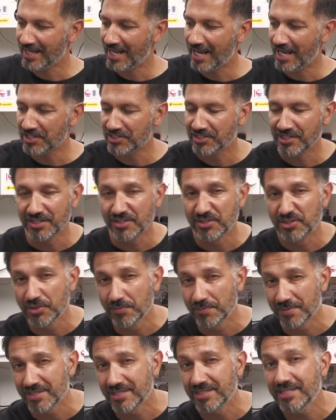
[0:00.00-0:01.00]
actually
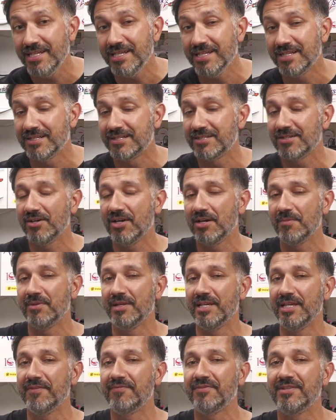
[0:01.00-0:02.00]
supersedes, I
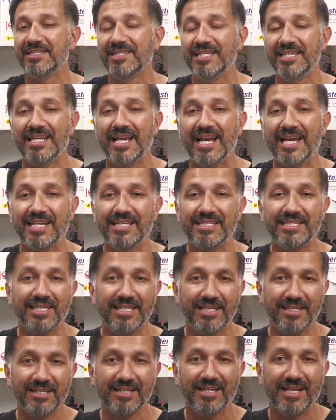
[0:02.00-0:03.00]
believe, the
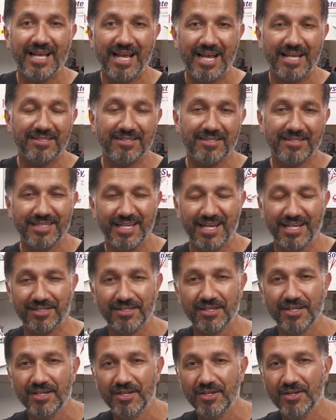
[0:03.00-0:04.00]

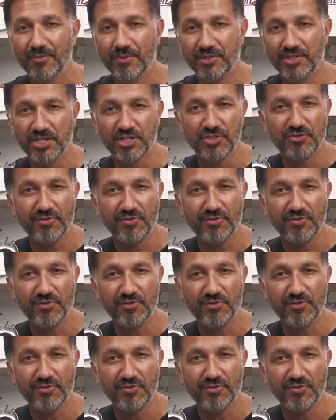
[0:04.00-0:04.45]
T18SZ, which is a